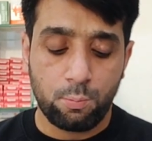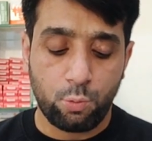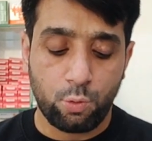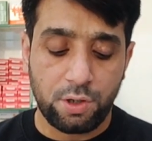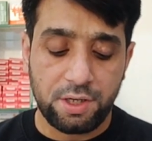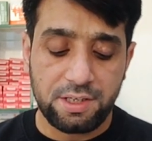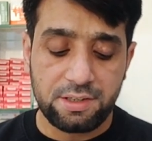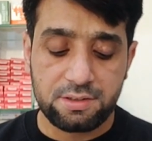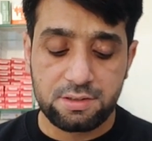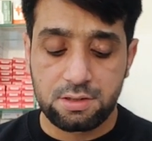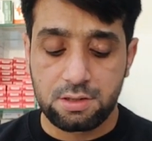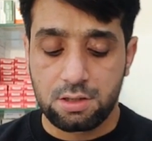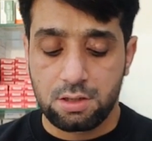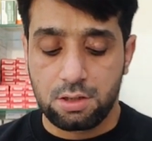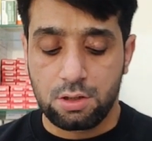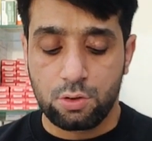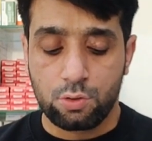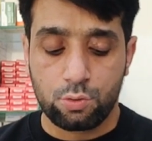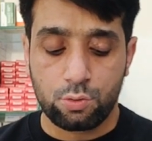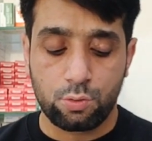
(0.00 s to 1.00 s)

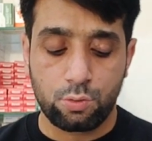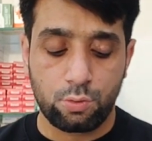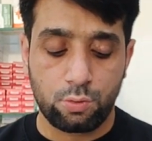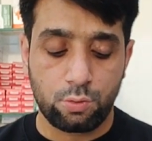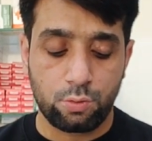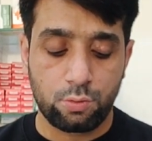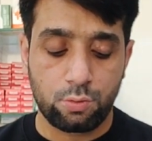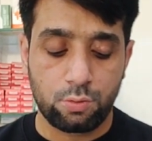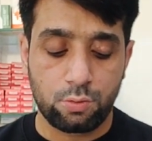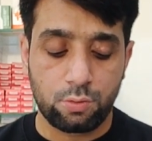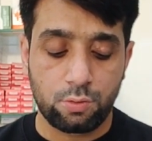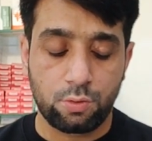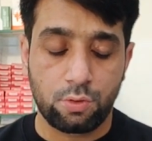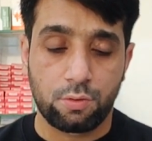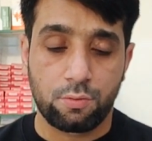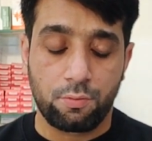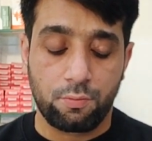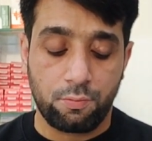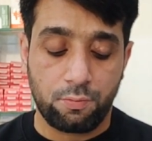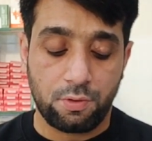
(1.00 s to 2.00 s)
points.
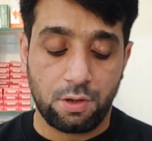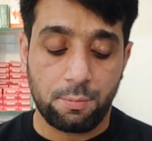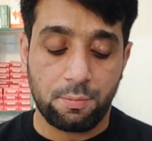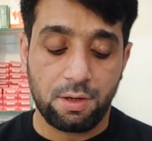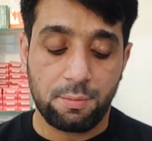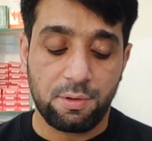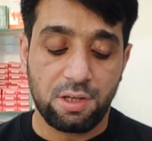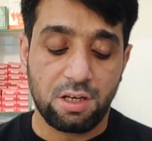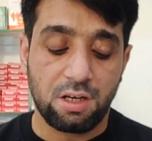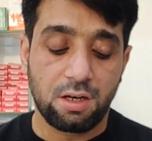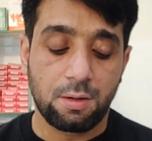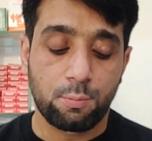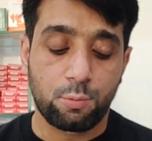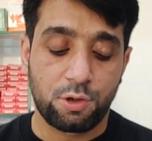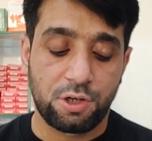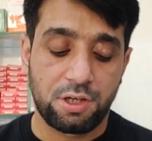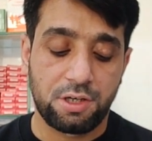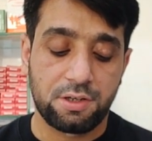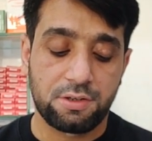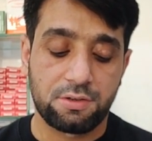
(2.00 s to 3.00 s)
So from remaining
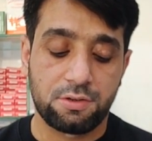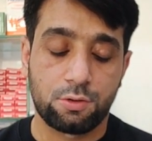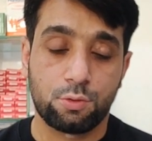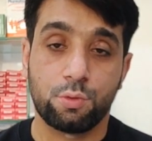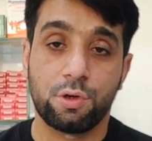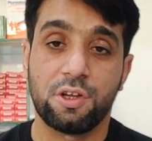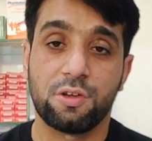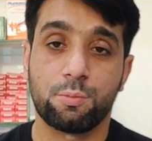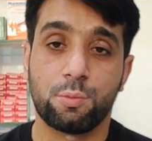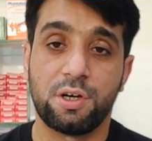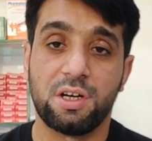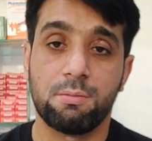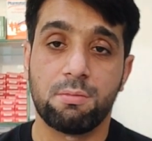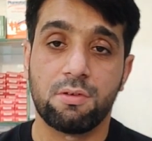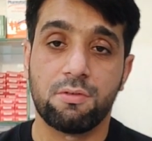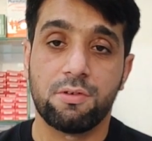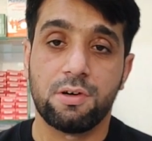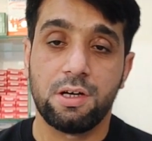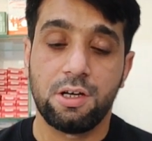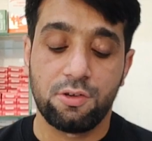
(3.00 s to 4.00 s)
points, today's point
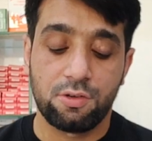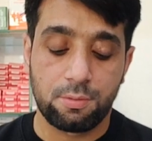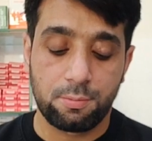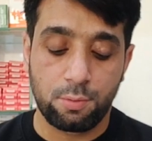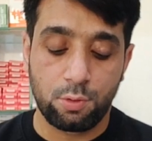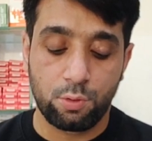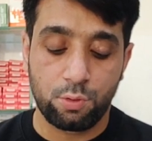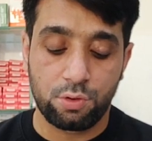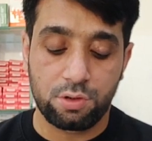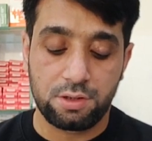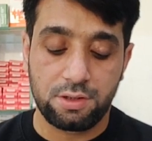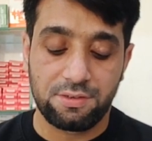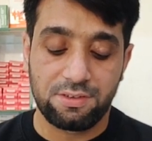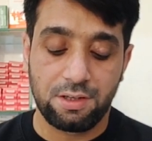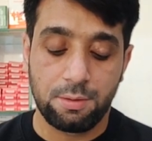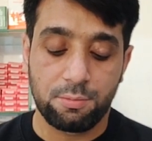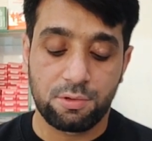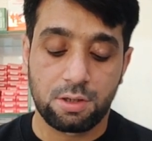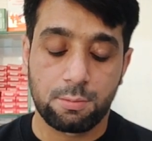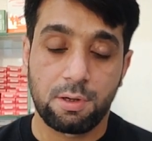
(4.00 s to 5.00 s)
number one is about the
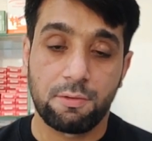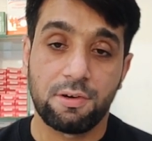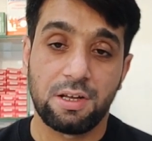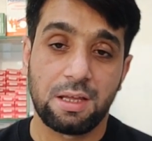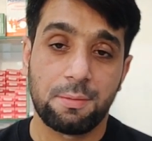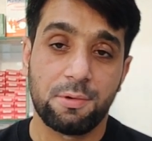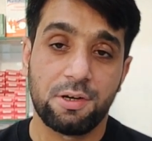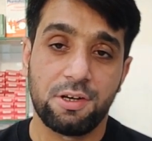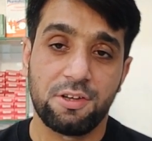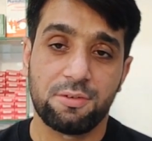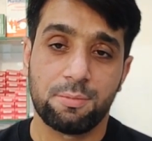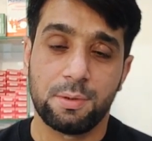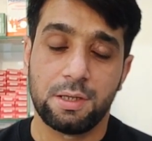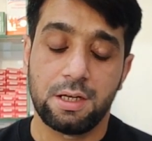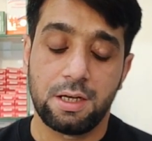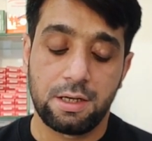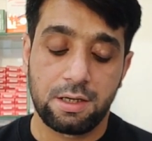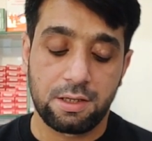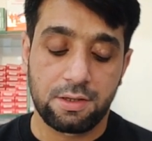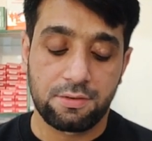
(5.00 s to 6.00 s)
symptom of diabetes
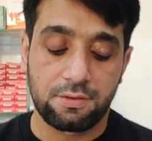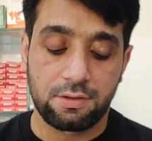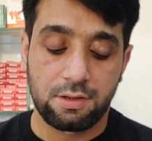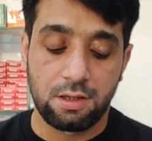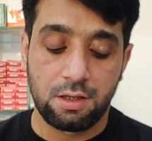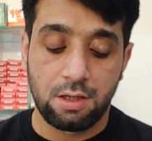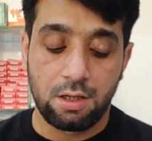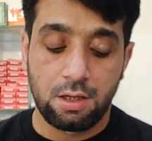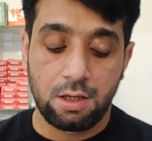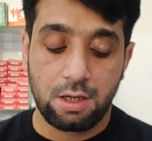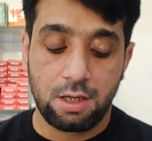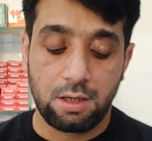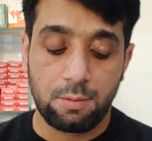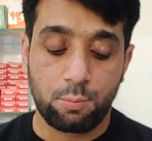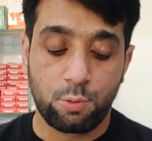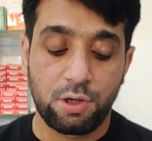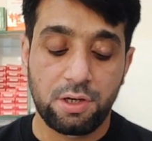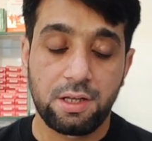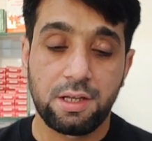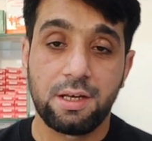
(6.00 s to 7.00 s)
mellitus.
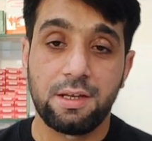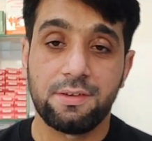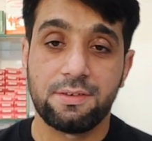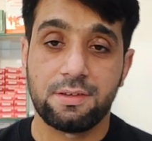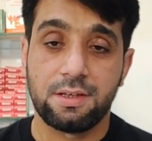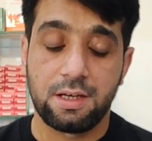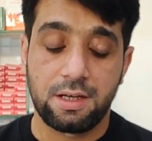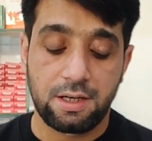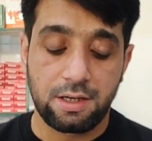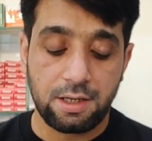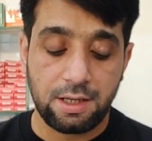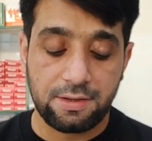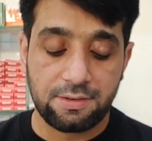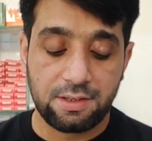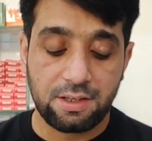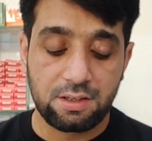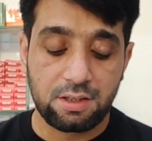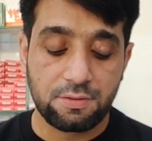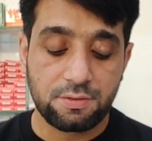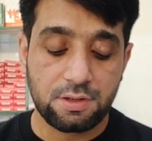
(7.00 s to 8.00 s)
And point here is that
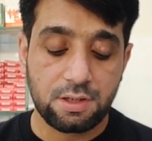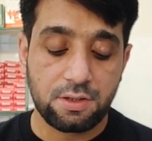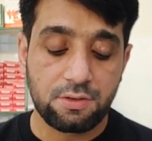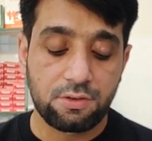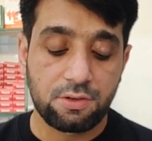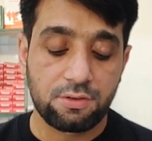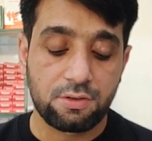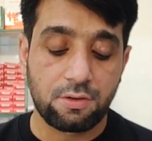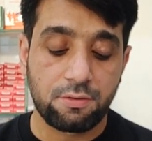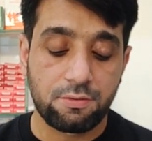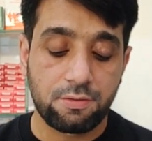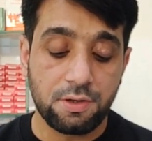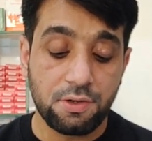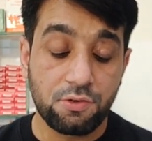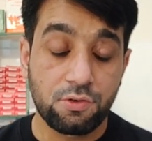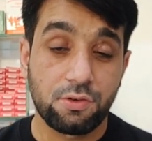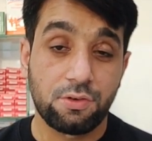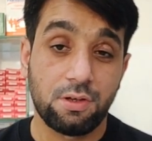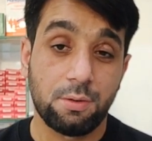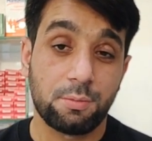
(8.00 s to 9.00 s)
excessive thirst is the
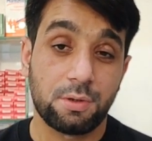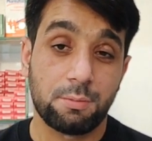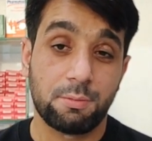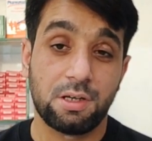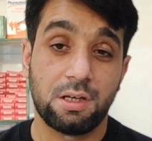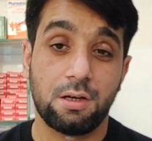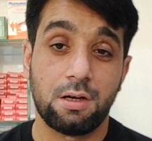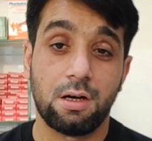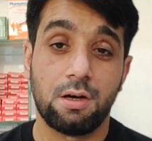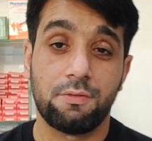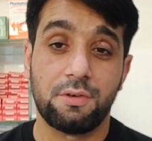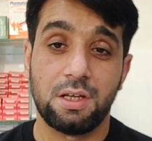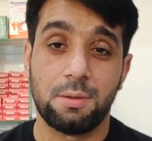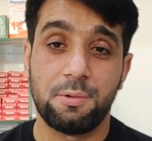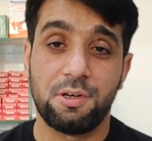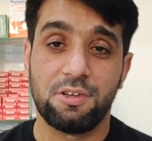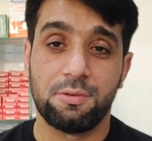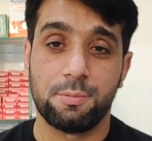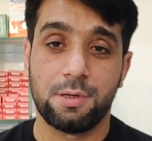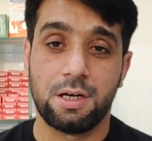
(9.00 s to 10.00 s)
first symptom of
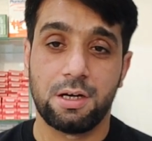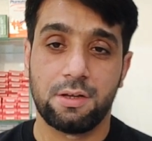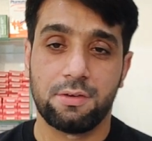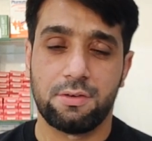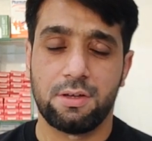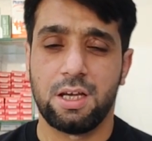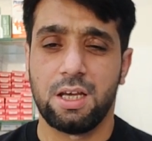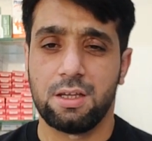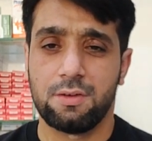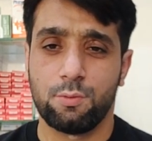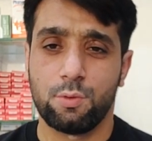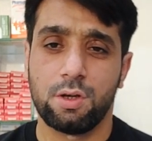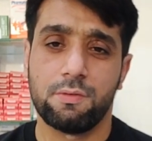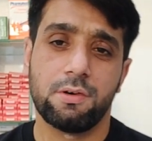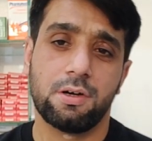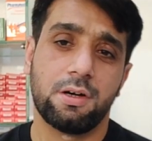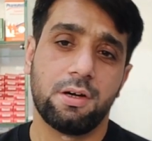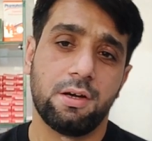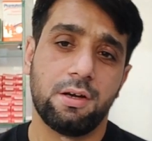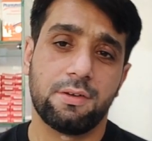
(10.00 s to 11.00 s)
diabetes mellitus, as we
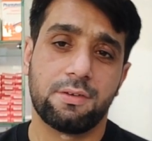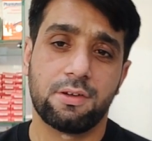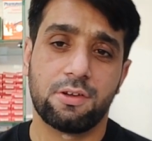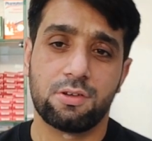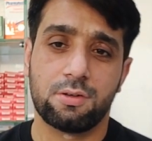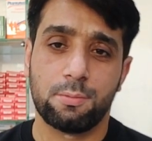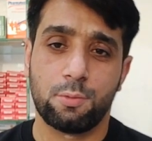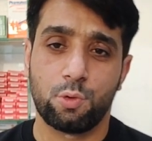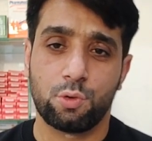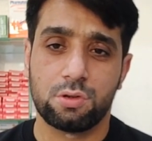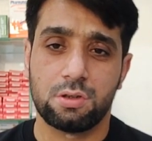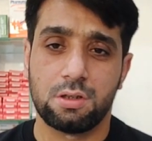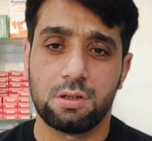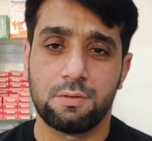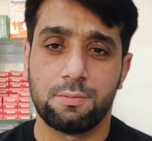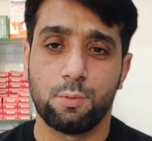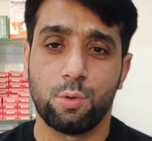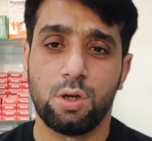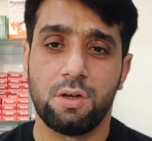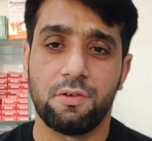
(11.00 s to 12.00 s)
have already discussed about
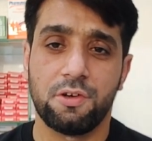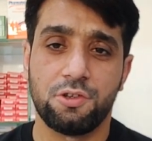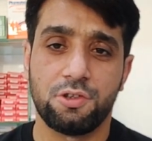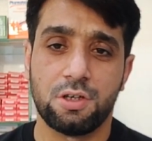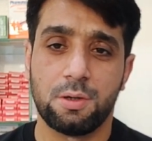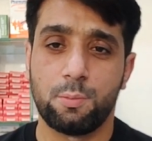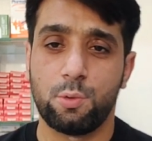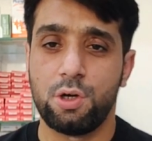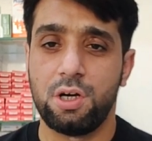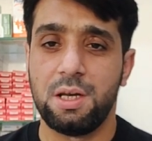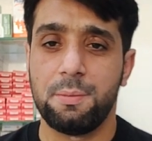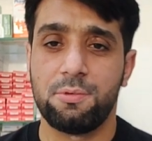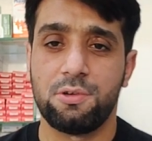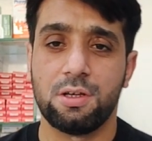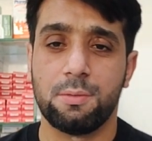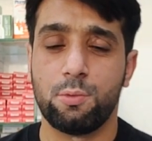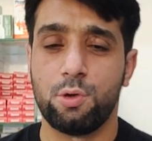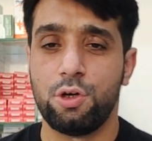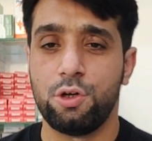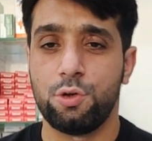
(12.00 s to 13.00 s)
the polyphagia,
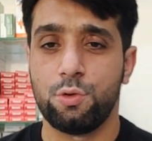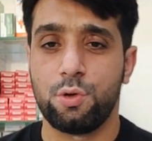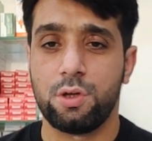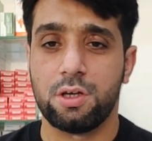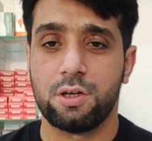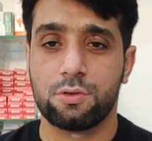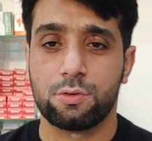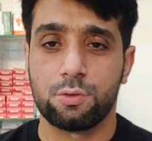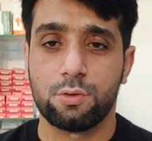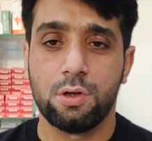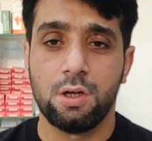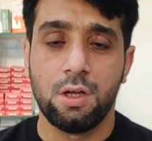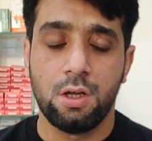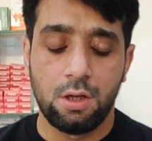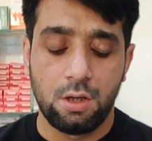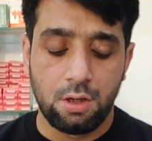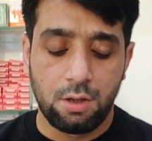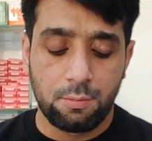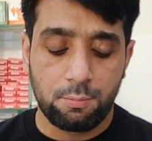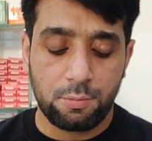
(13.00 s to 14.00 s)
polydipsia, polyuria. So,
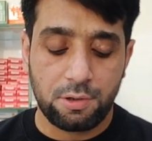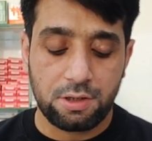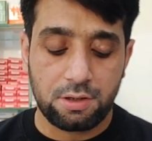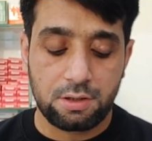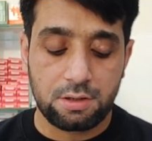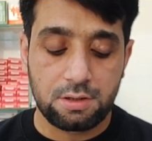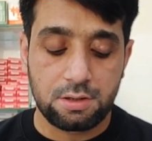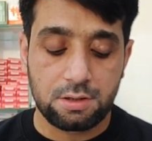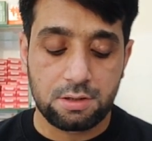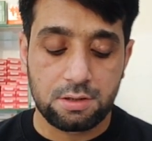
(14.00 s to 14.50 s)
but